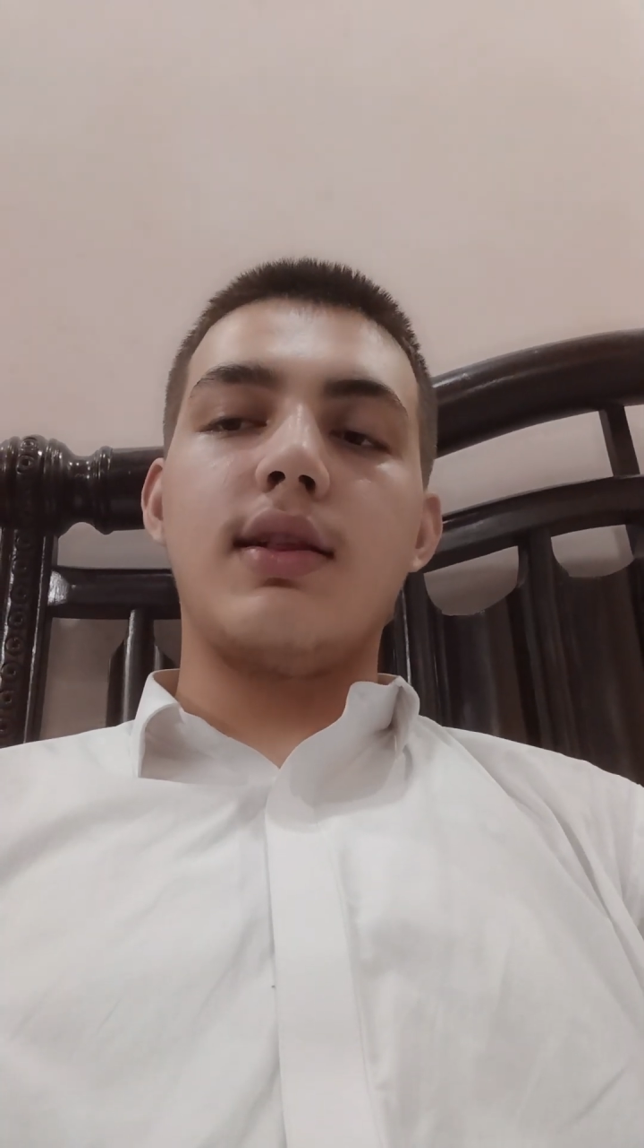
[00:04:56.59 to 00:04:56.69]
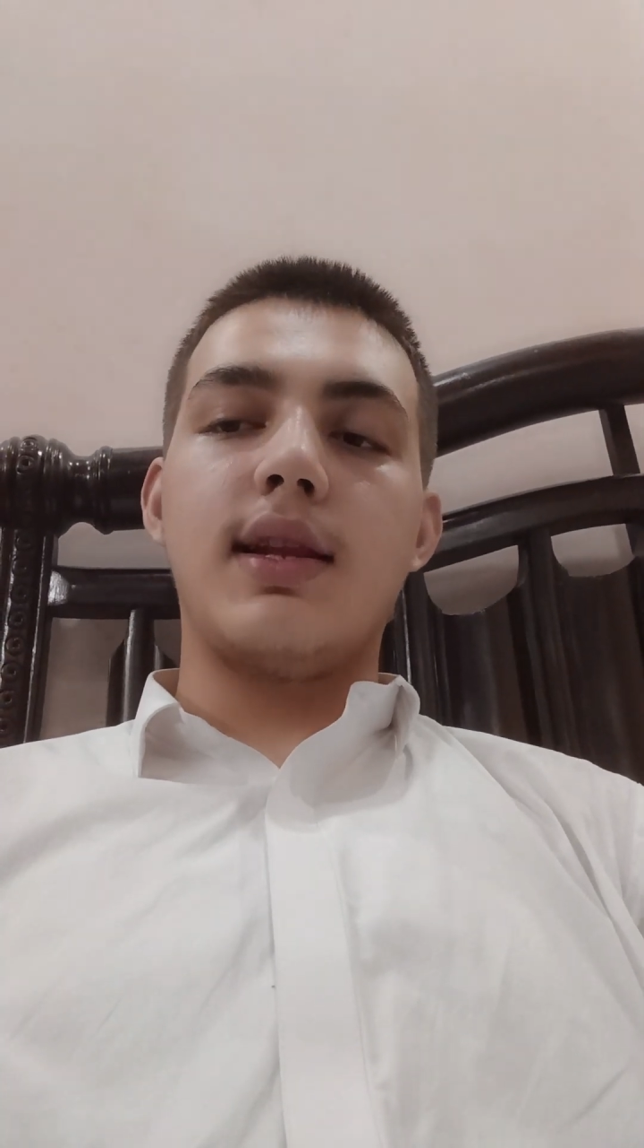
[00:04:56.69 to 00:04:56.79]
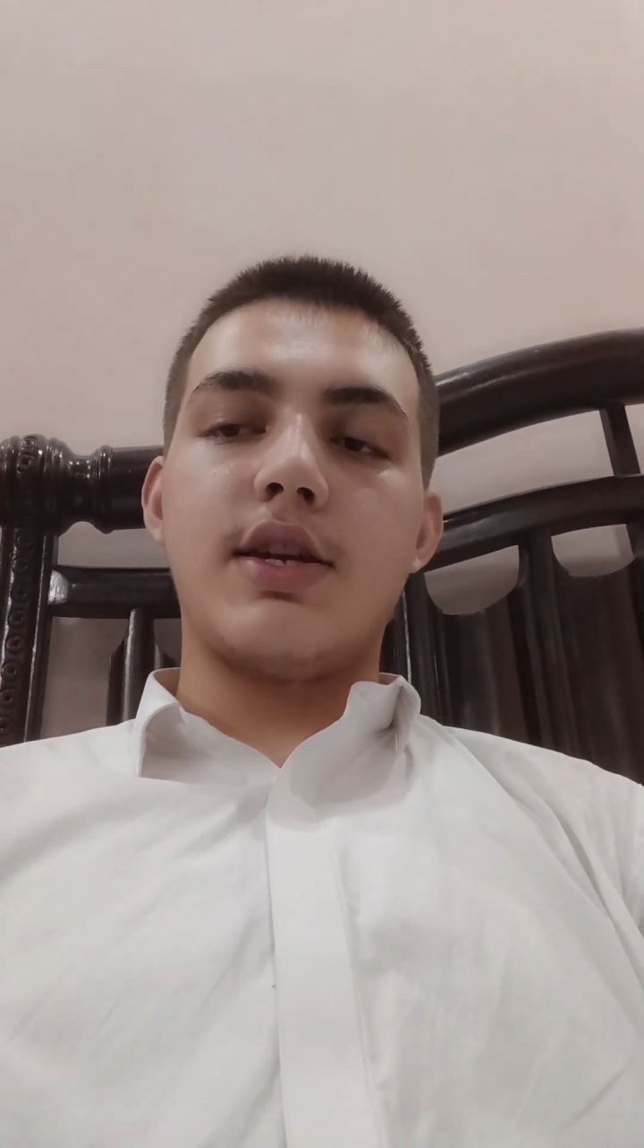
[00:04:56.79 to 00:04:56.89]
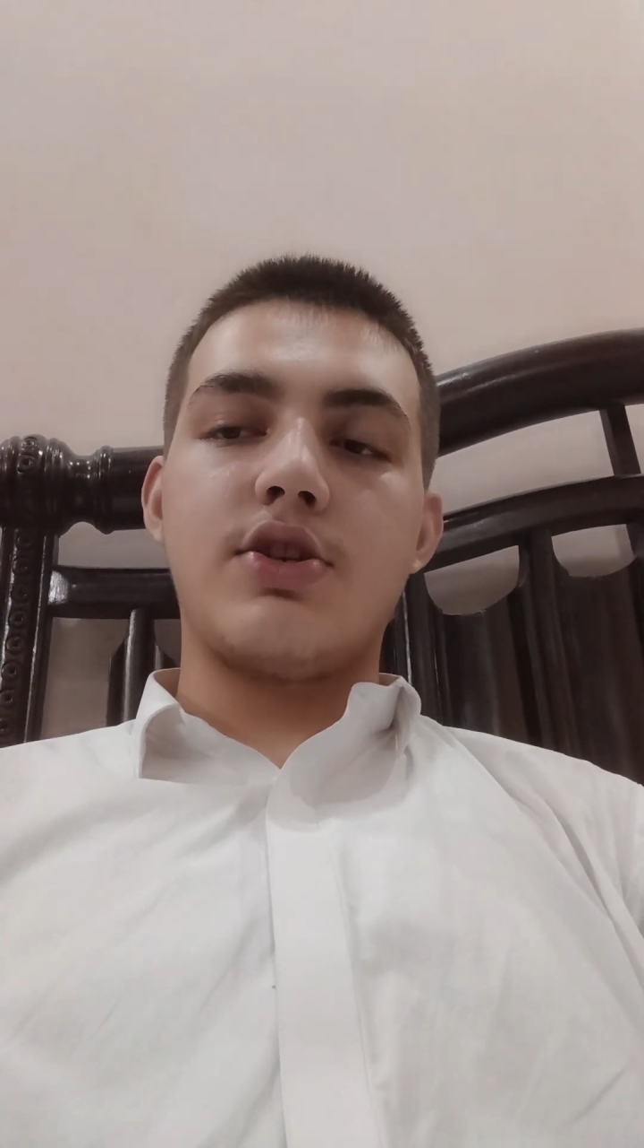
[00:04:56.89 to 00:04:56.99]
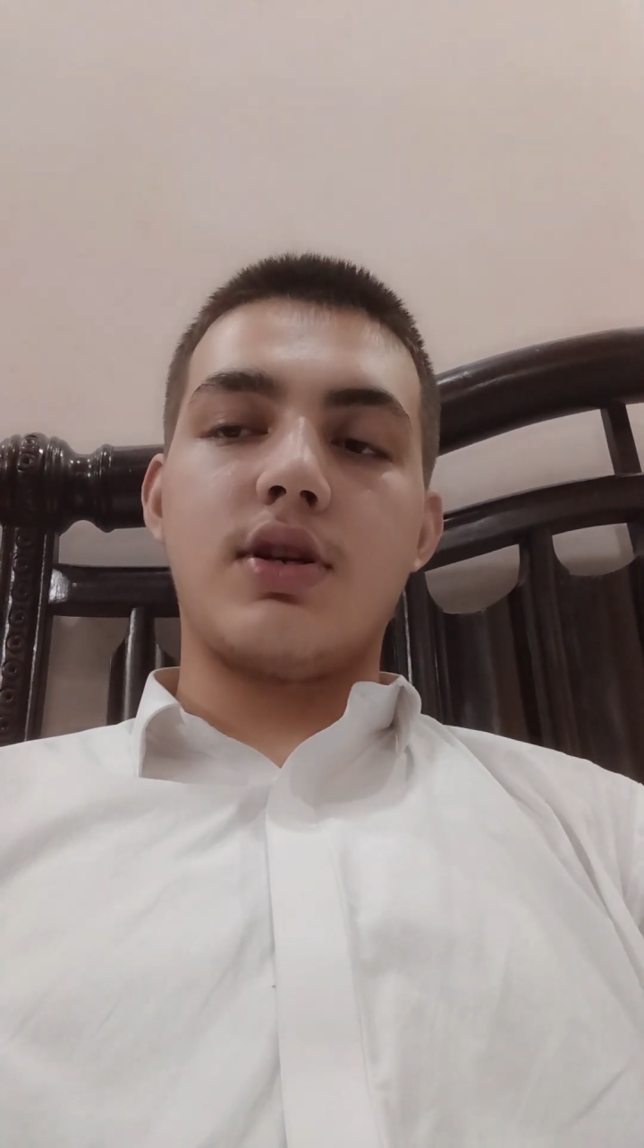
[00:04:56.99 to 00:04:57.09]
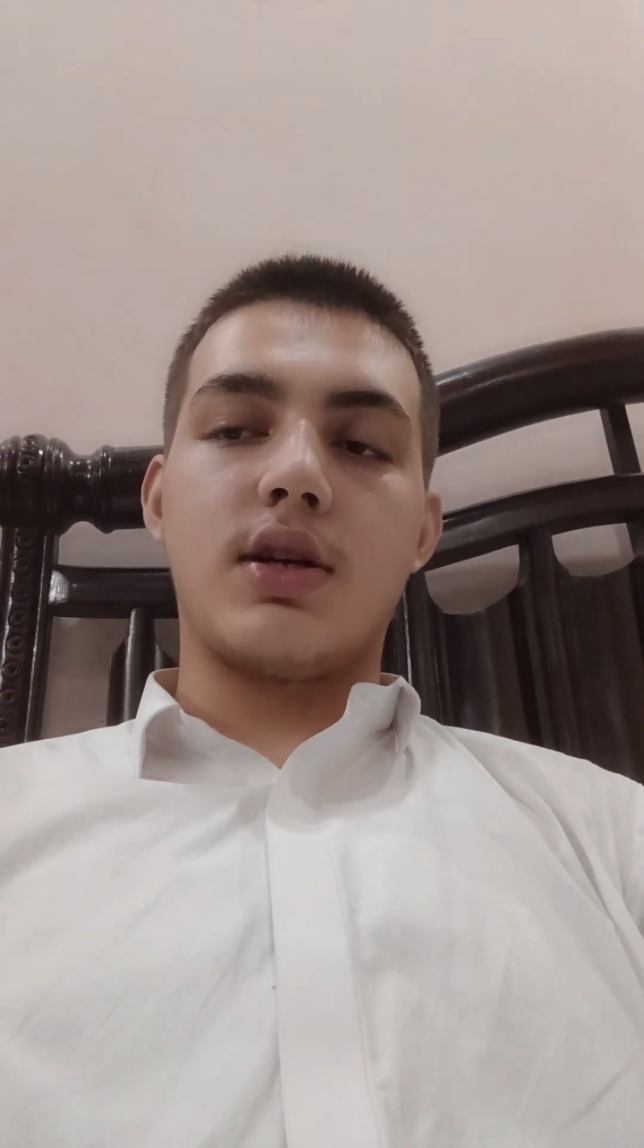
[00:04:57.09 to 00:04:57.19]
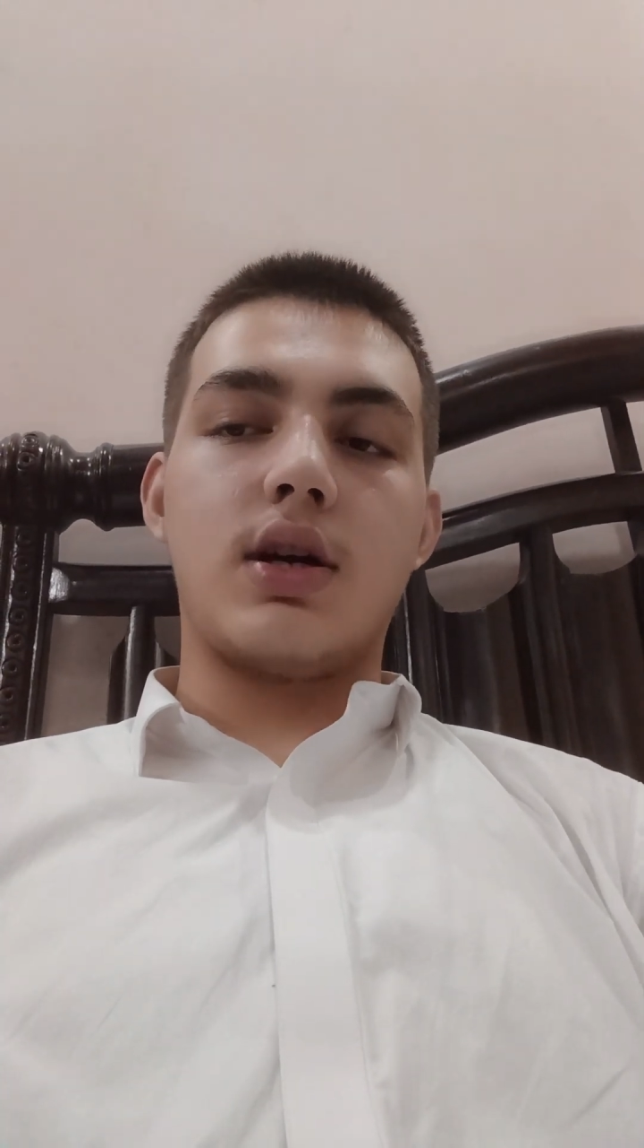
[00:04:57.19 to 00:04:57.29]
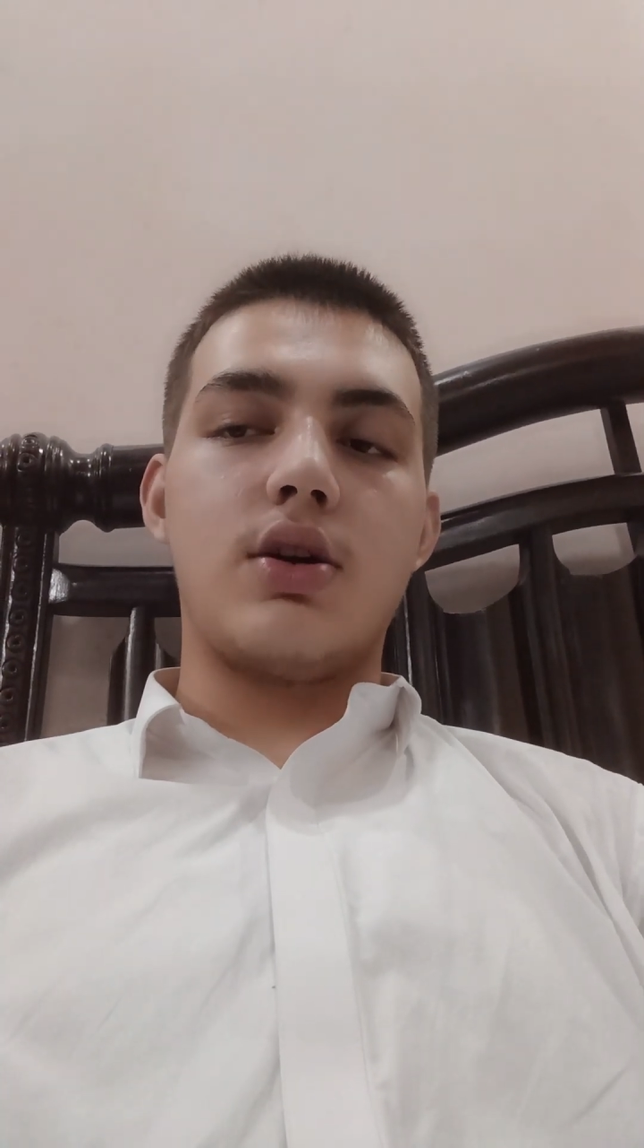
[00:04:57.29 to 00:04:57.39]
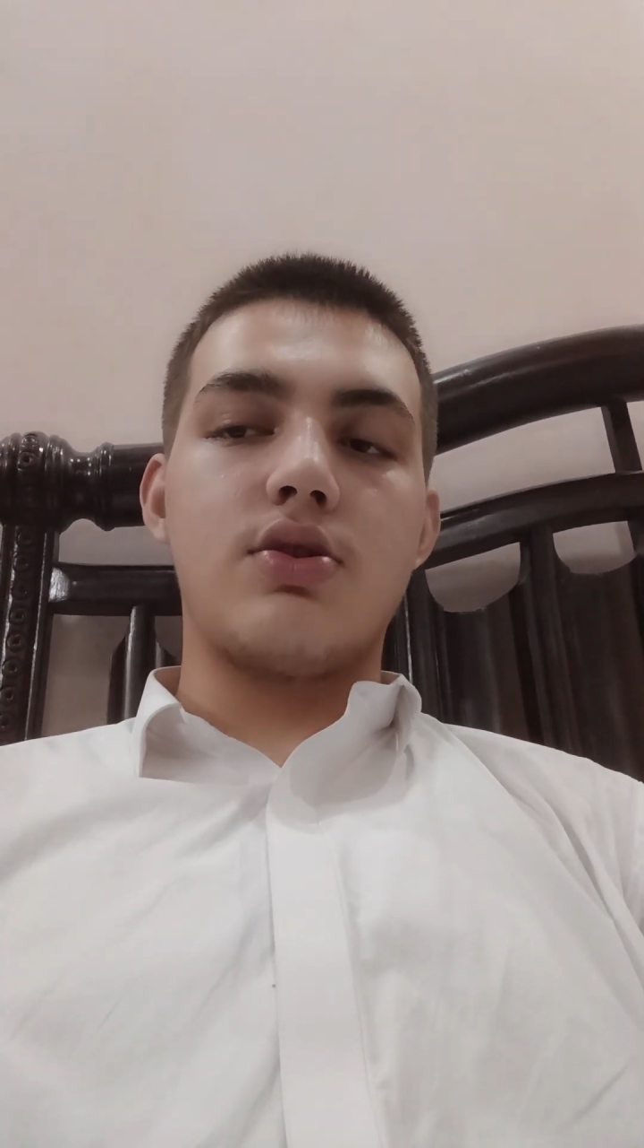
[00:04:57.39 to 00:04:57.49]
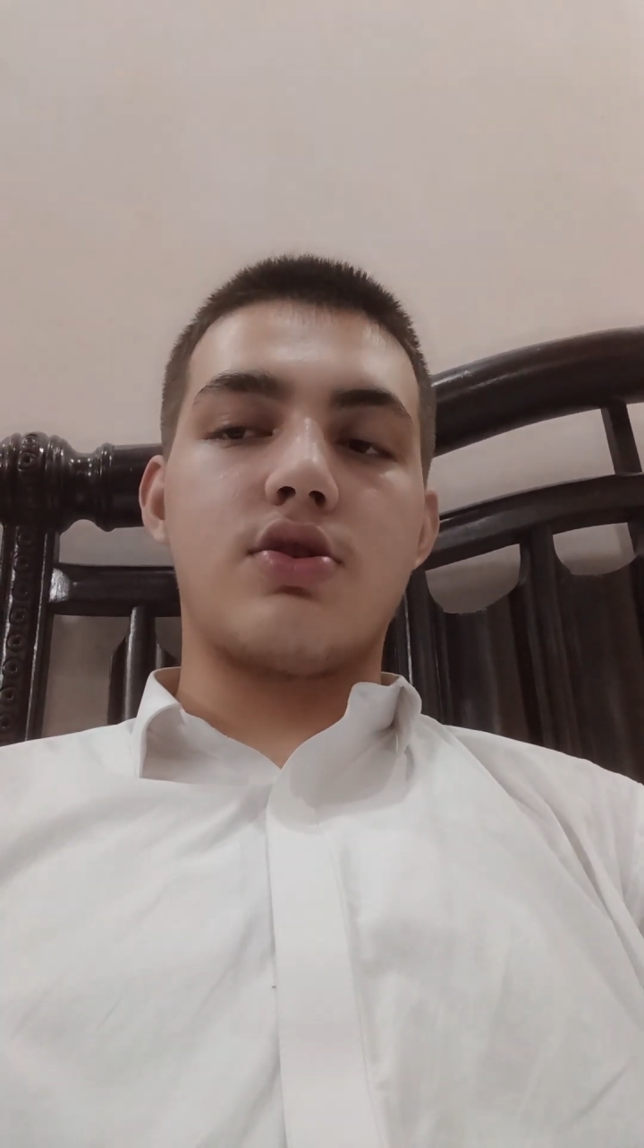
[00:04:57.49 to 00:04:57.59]
ledger
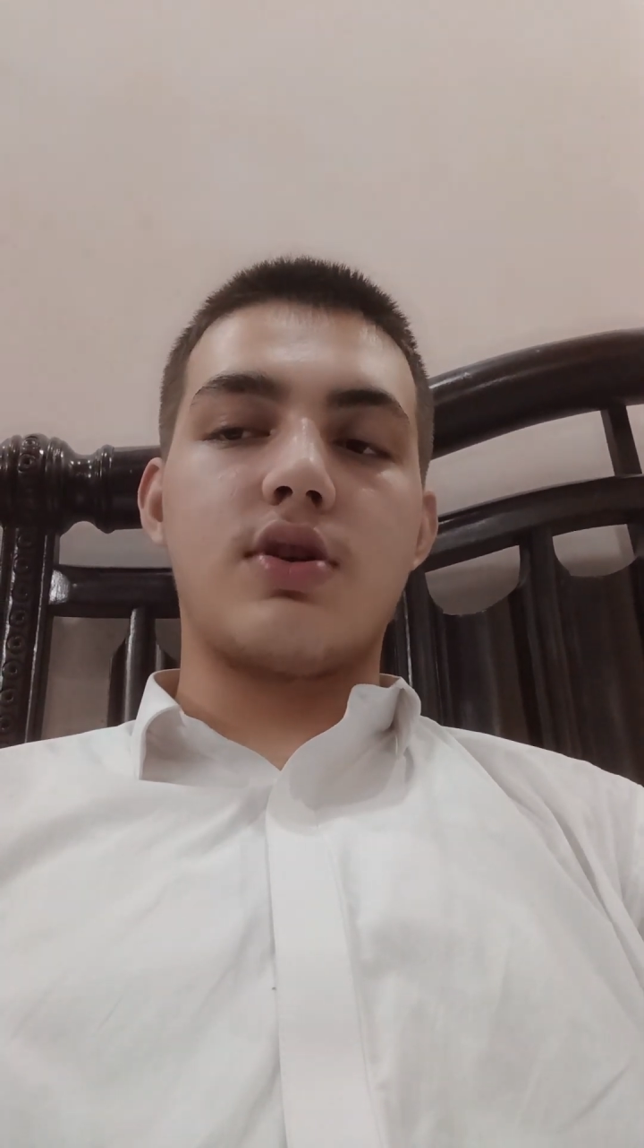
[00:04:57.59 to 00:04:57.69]
account.